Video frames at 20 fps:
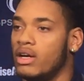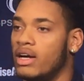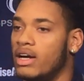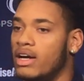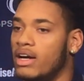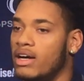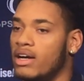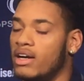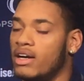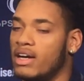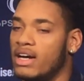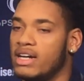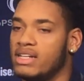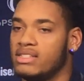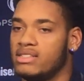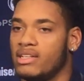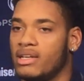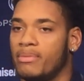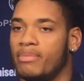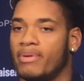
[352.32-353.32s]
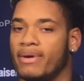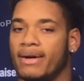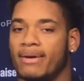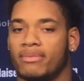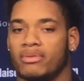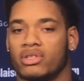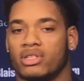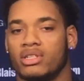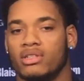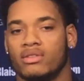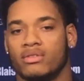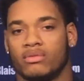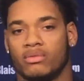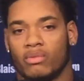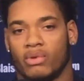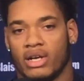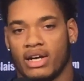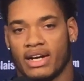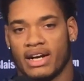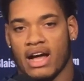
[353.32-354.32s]
Uh, I'd say probably
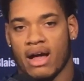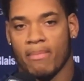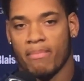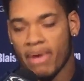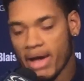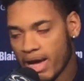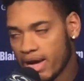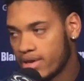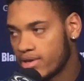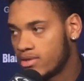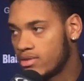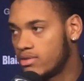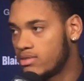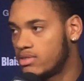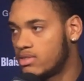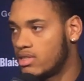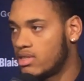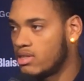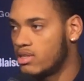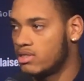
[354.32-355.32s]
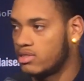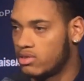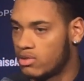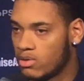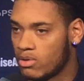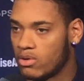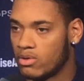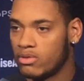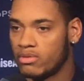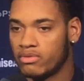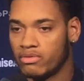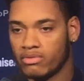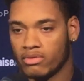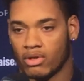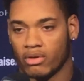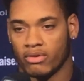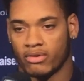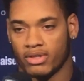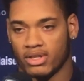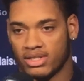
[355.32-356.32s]
when I got back to school
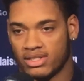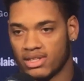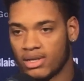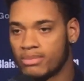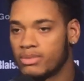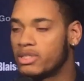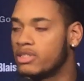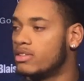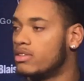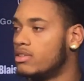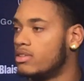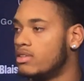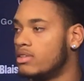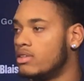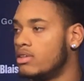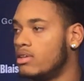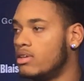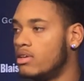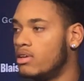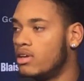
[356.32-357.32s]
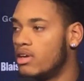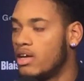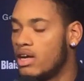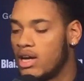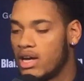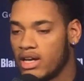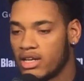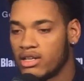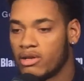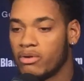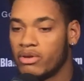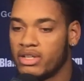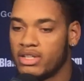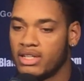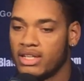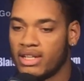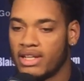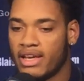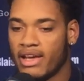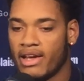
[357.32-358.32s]
over the summer, mm-hmm. uh, going
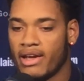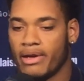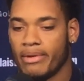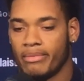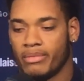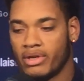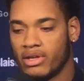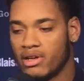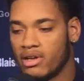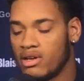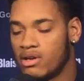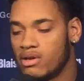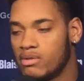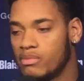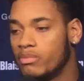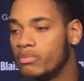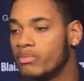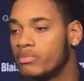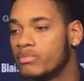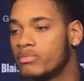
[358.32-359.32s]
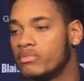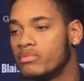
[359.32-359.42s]
into camp, and um,